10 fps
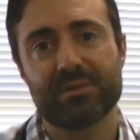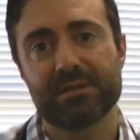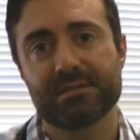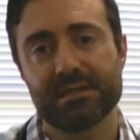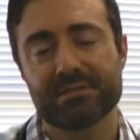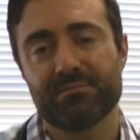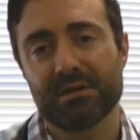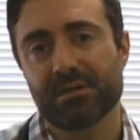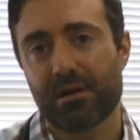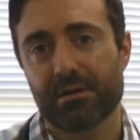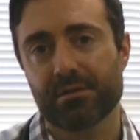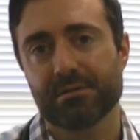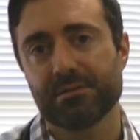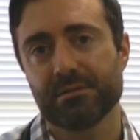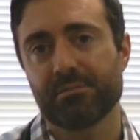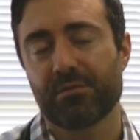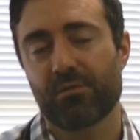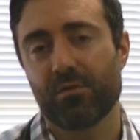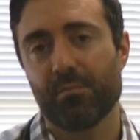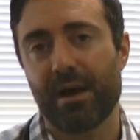but it's much harder to
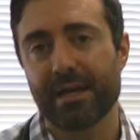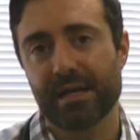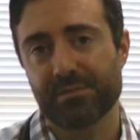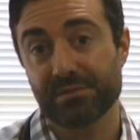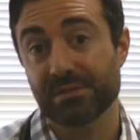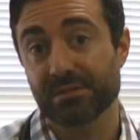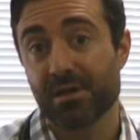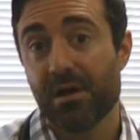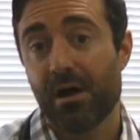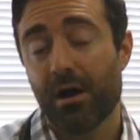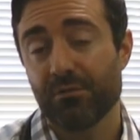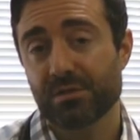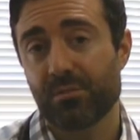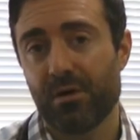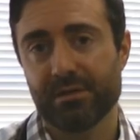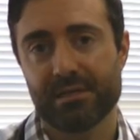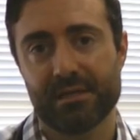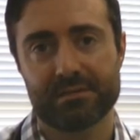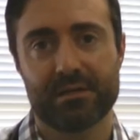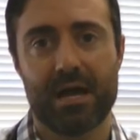perform biopsies of the small intestine.